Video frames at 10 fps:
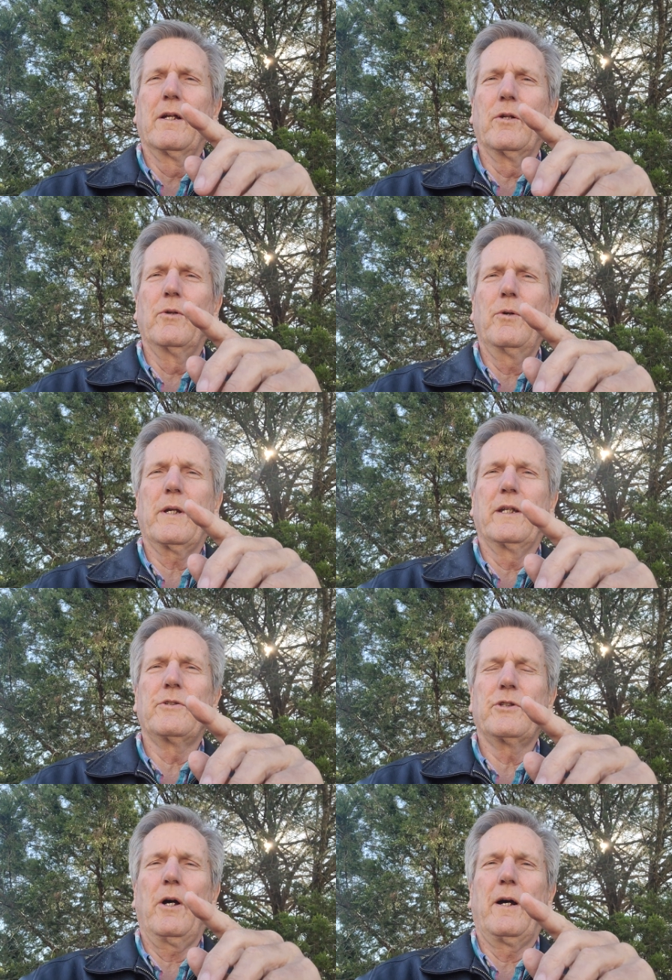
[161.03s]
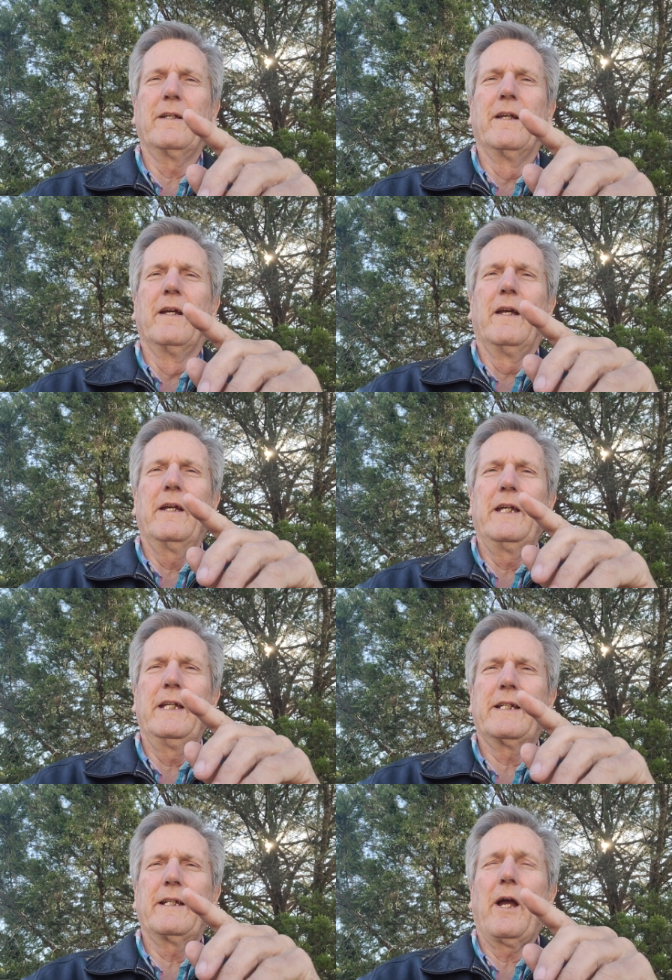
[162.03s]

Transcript: Luke, and John, he